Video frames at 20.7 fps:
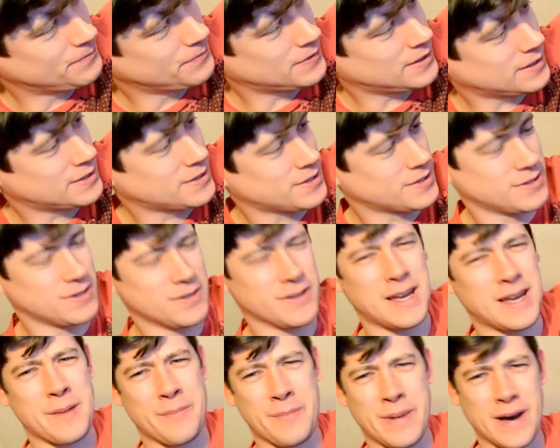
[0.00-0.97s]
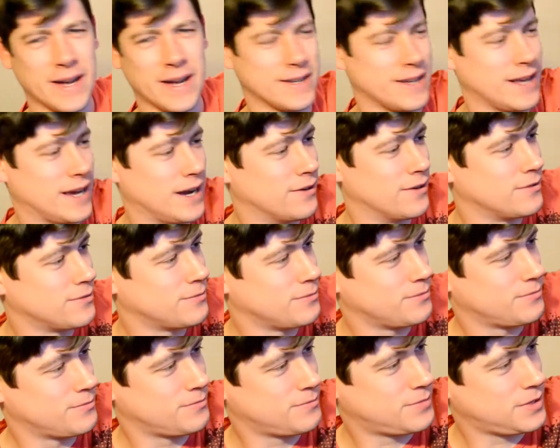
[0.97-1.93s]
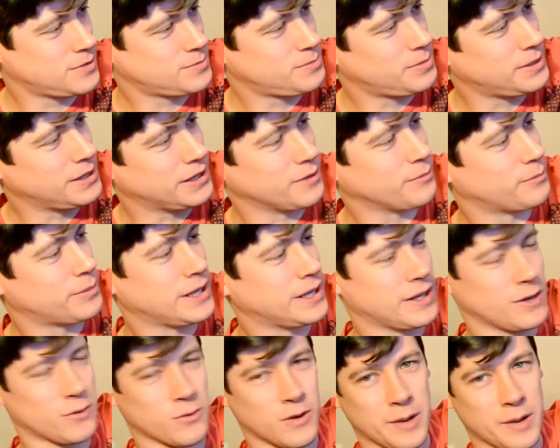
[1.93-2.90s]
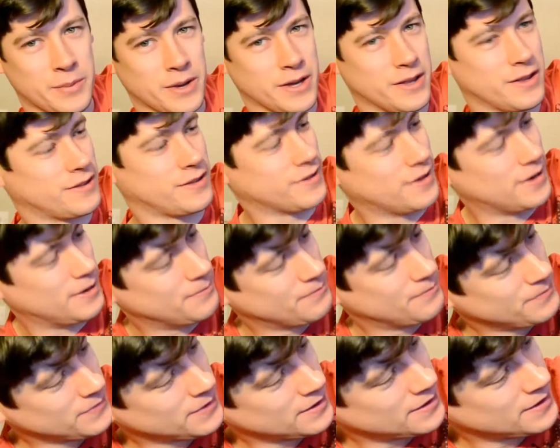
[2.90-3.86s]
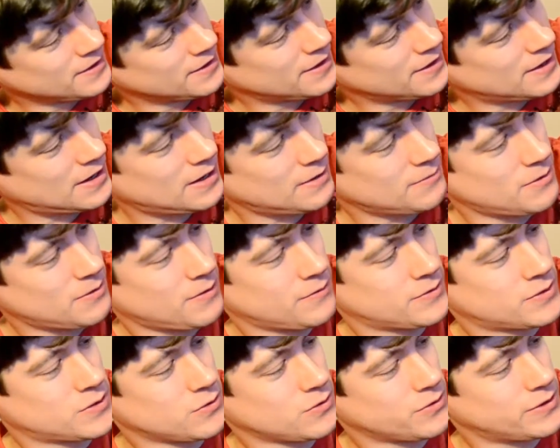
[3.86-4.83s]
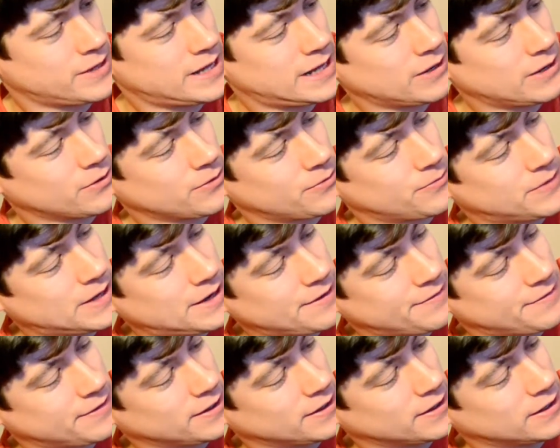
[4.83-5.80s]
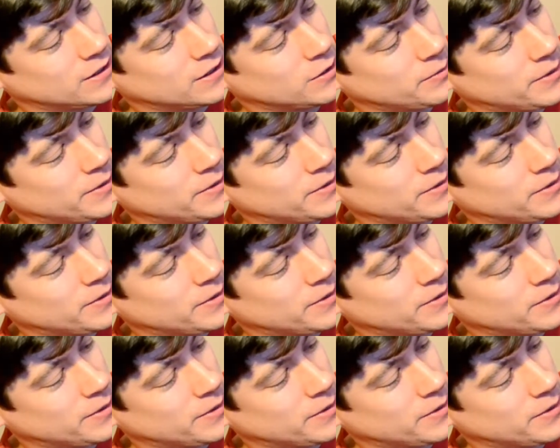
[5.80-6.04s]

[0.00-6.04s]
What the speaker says: It doesn't look that bad now, but it was bleeding quite a bit at the time. I've sawn that finger a little